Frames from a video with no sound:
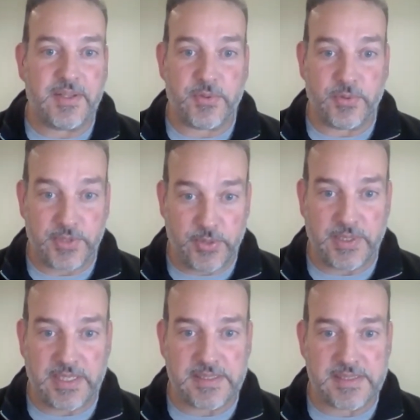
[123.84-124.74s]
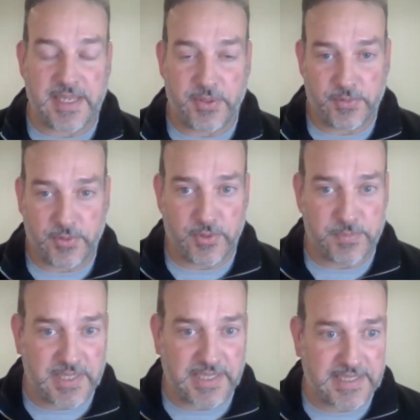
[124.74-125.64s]
through unions and through
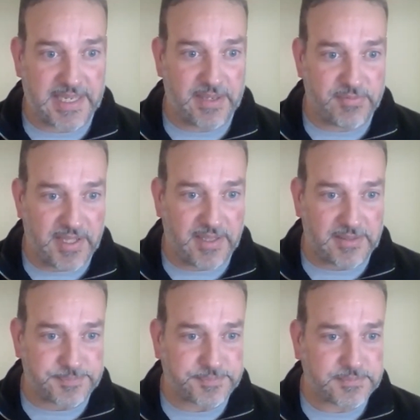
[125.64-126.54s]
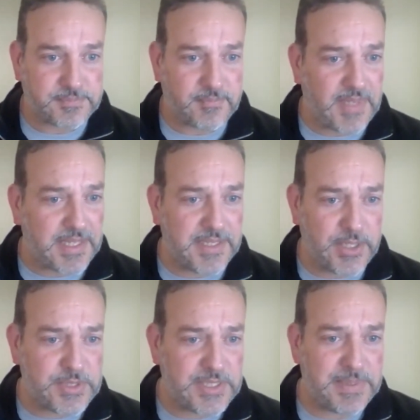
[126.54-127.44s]
groups like the AFL.
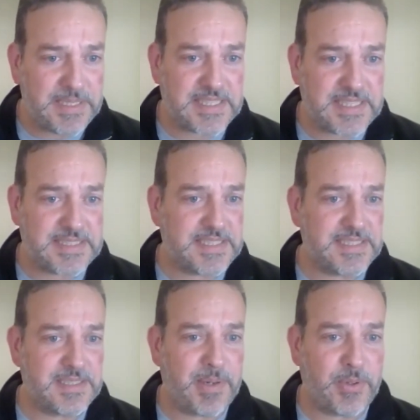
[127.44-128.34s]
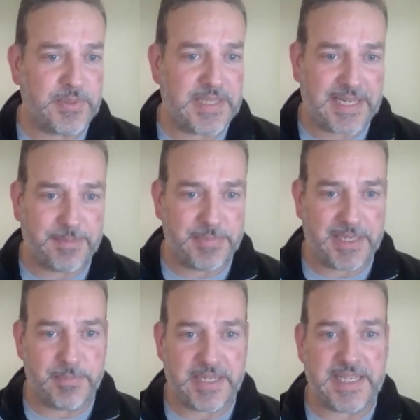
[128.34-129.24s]
The UCP says this is about getting
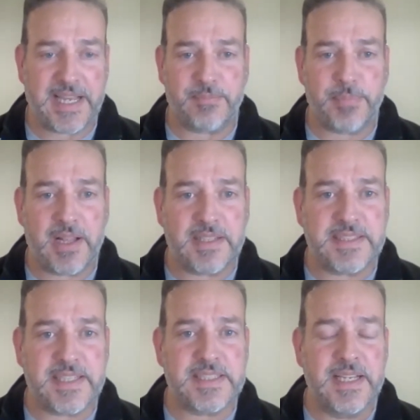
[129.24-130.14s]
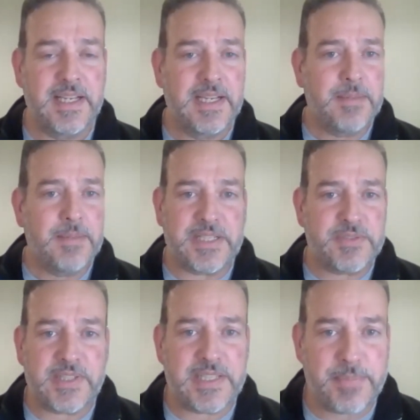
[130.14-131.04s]
big money out of politics, but
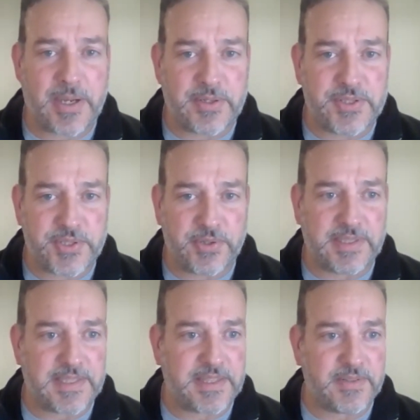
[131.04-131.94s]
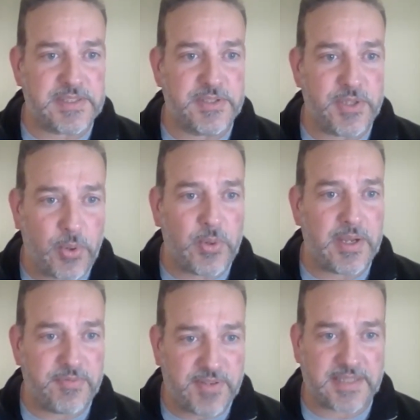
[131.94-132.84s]
it's really about ensuring that there is no
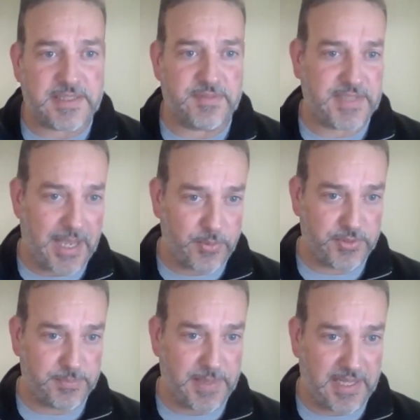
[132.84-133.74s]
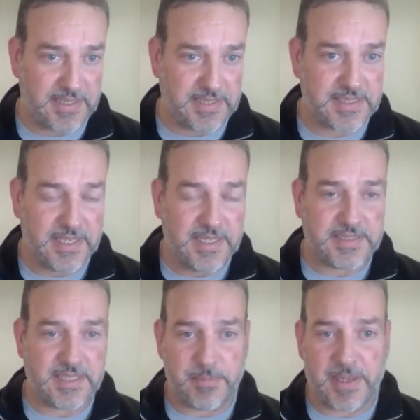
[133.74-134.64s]
effective counterbalance
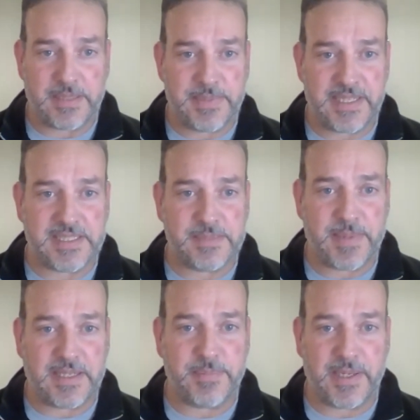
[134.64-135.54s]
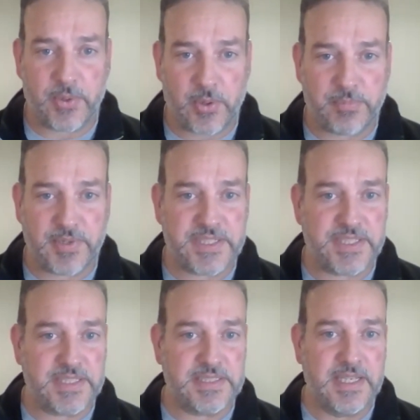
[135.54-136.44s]
to the money being spent by
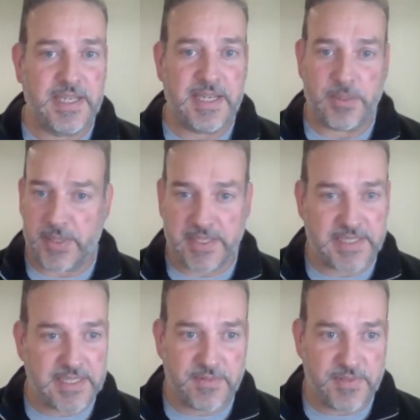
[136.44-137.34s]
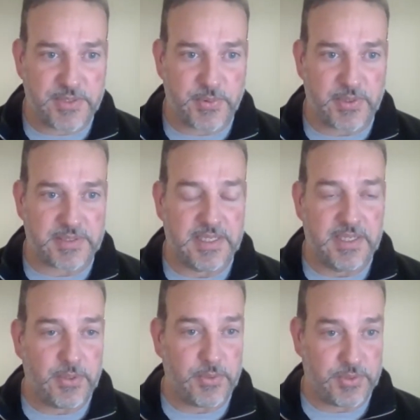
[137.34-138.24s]
corporations, wealthy individuals
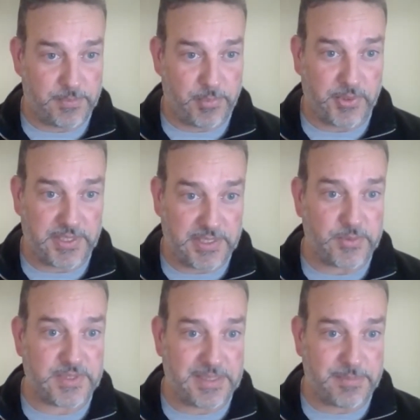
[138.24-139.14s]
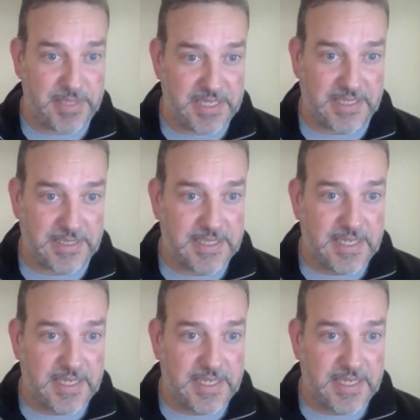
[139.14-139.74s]
who support the UCP.